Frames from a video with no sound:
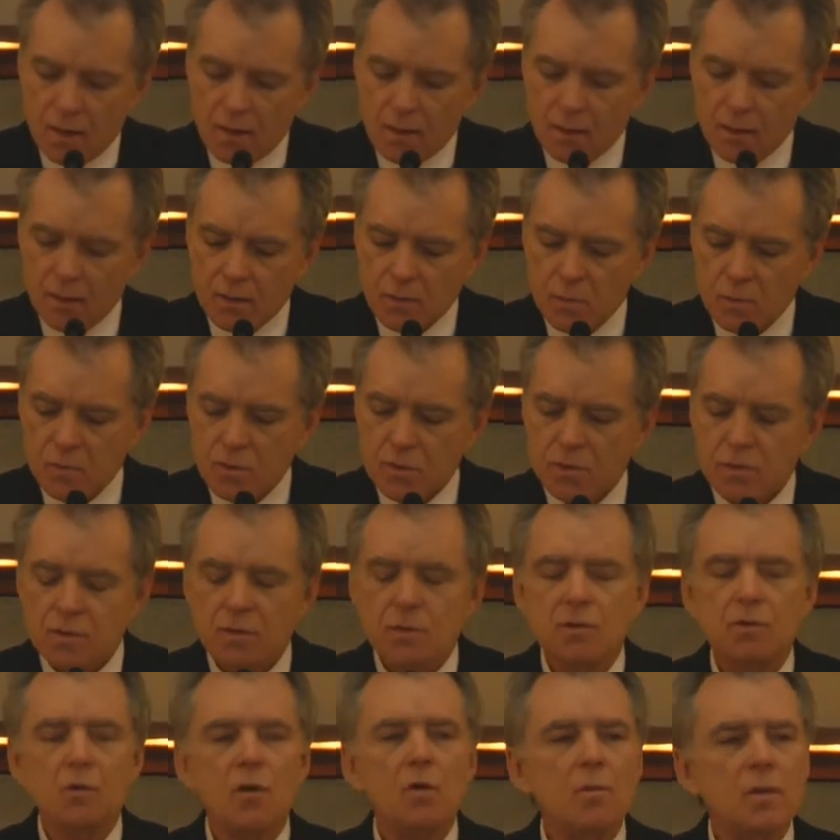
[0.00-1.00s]
There was
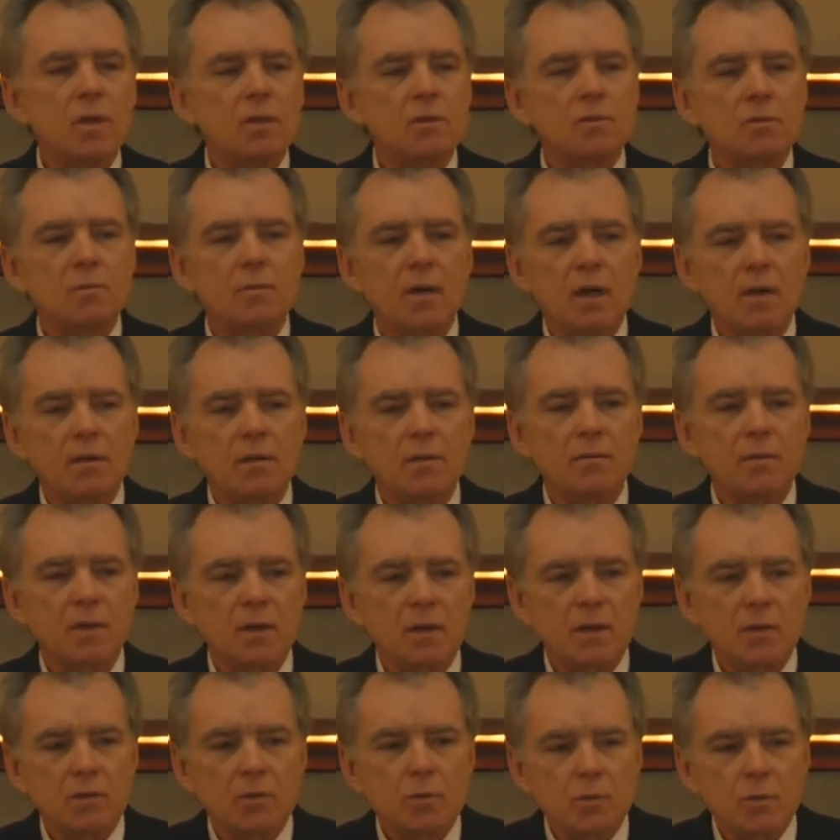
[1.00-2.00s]
so much about him
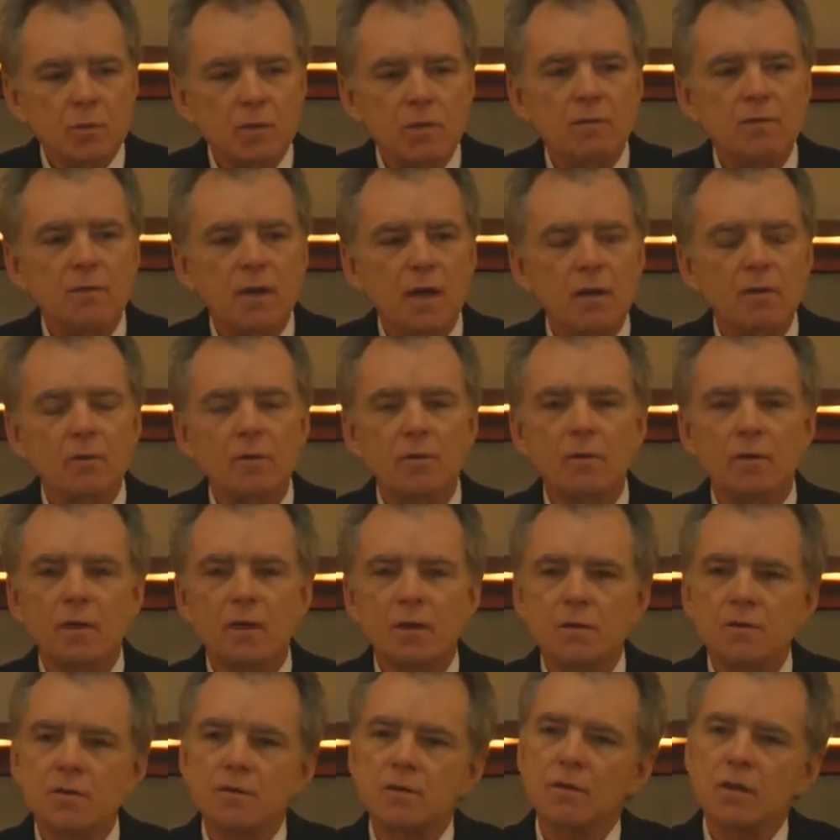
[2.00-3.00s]
that I truly valued. I
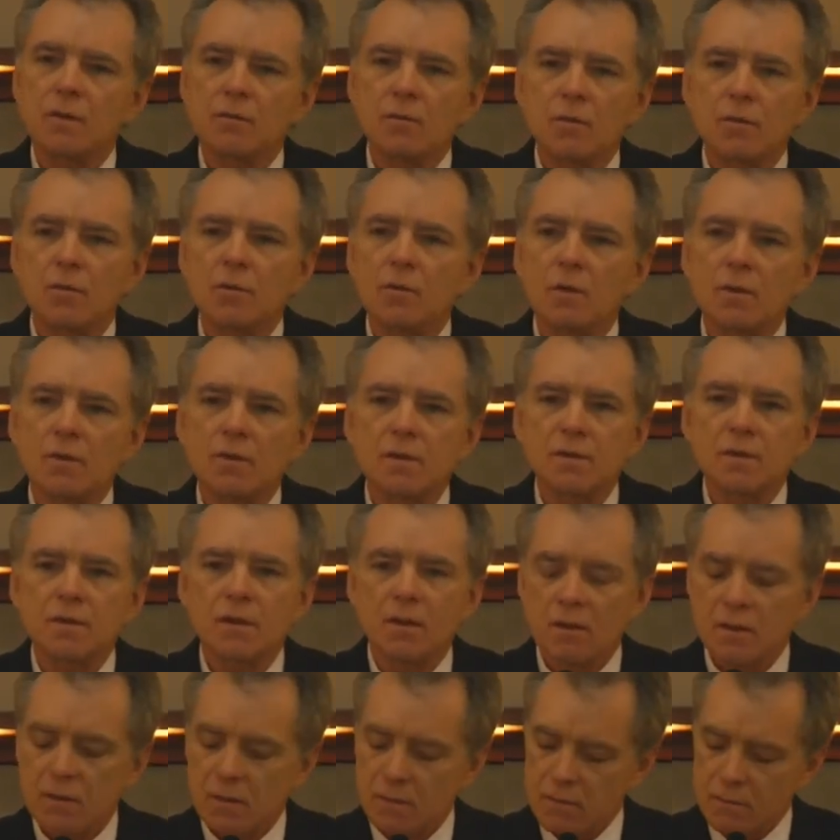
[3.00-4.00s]
just never knew where to
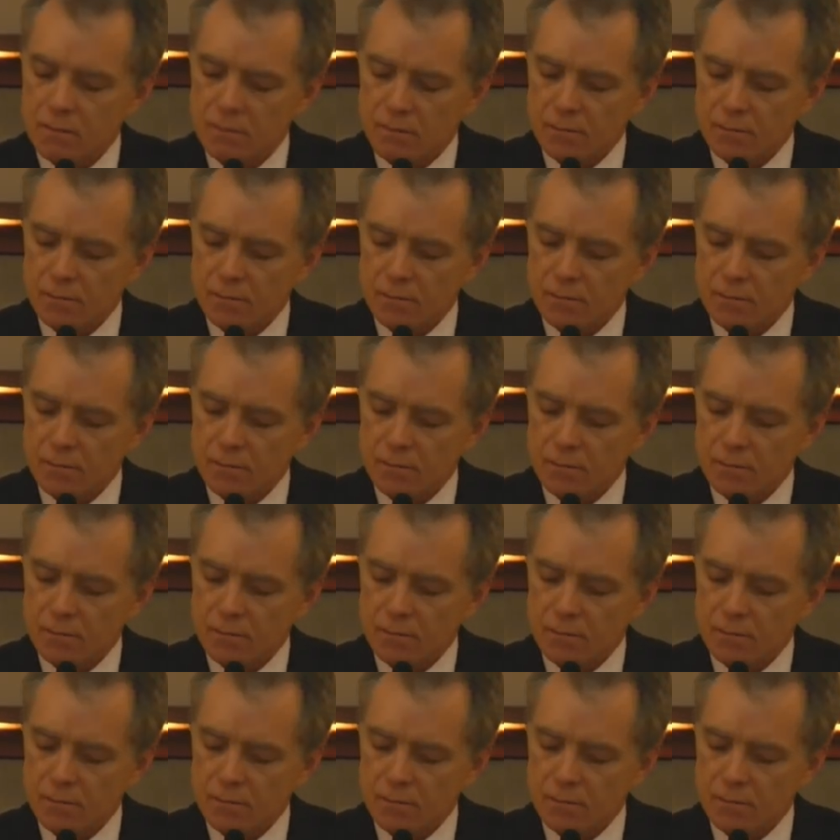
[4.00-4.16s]
start.